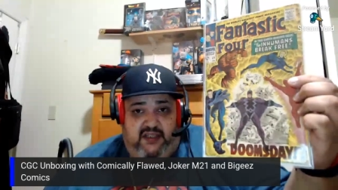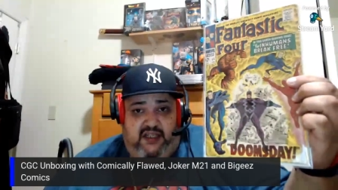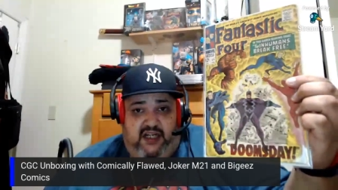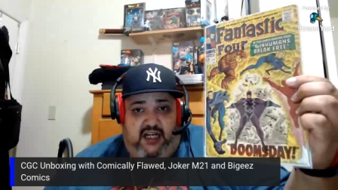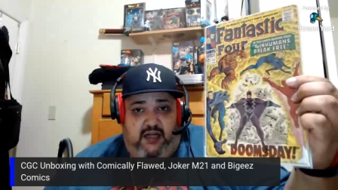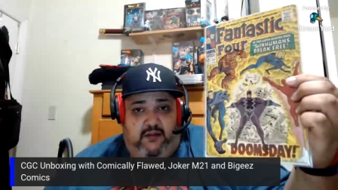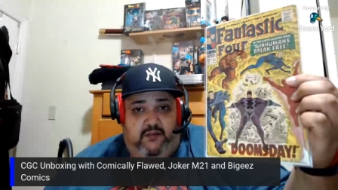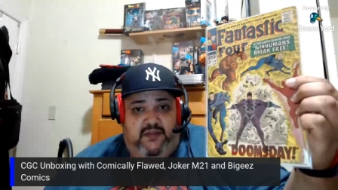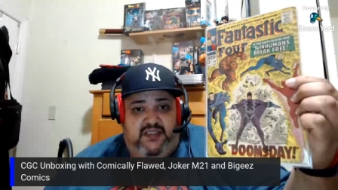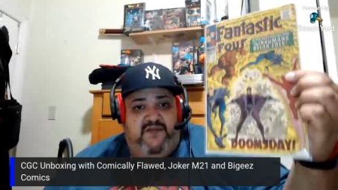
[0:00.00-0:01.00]
Um,
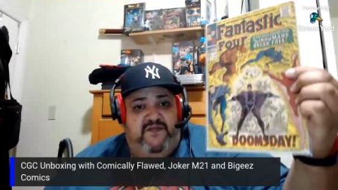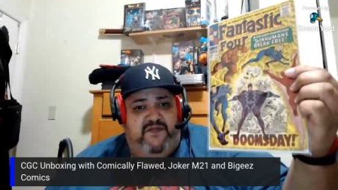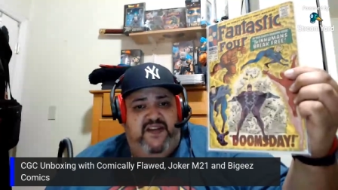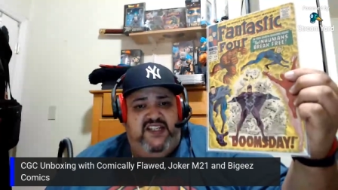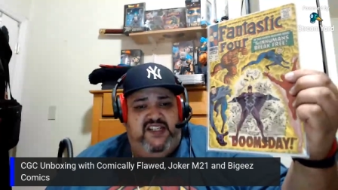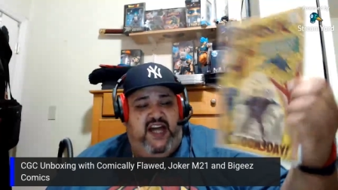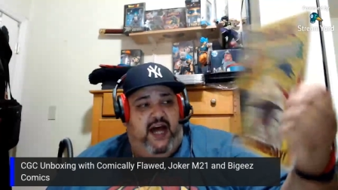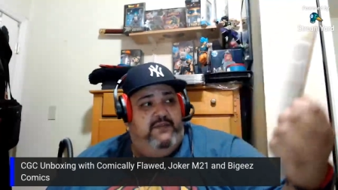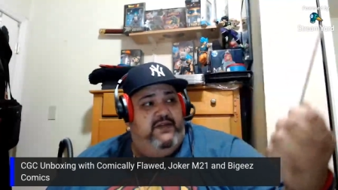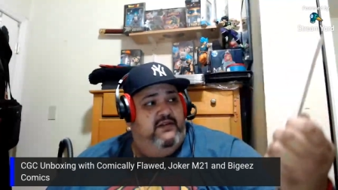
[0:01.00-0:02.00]
it's a VG
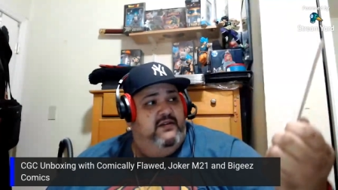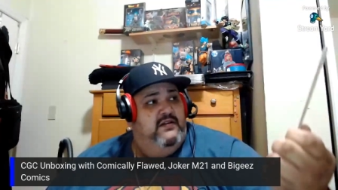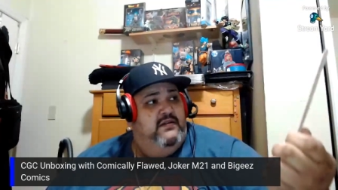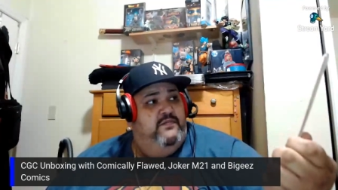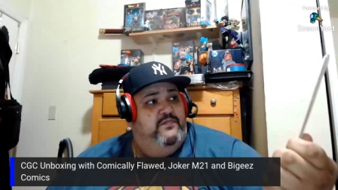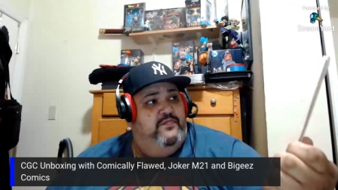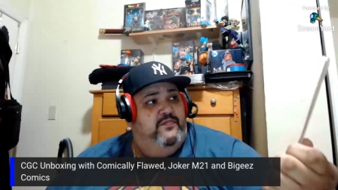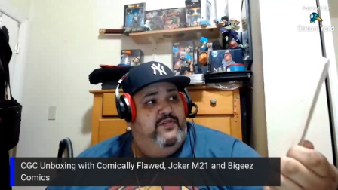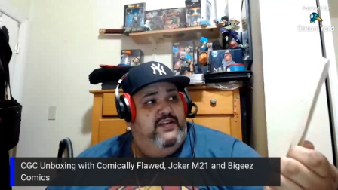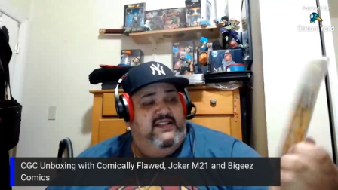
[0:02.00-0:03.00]
copy,
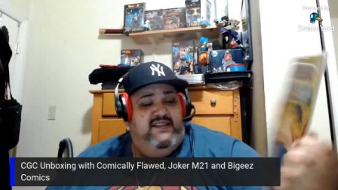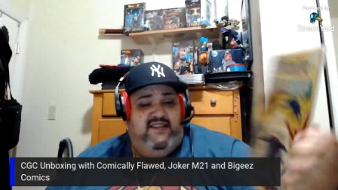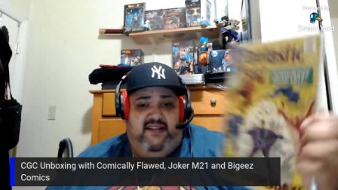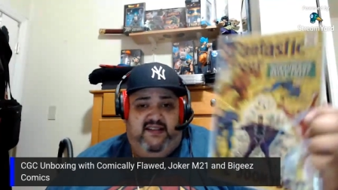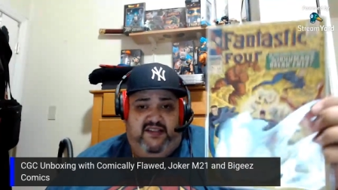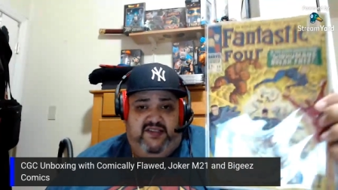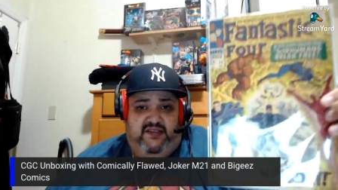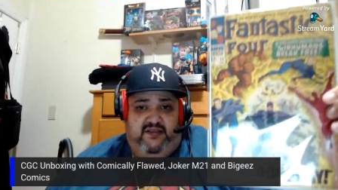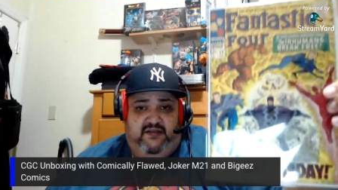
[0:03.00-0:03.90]
pretty decent condition.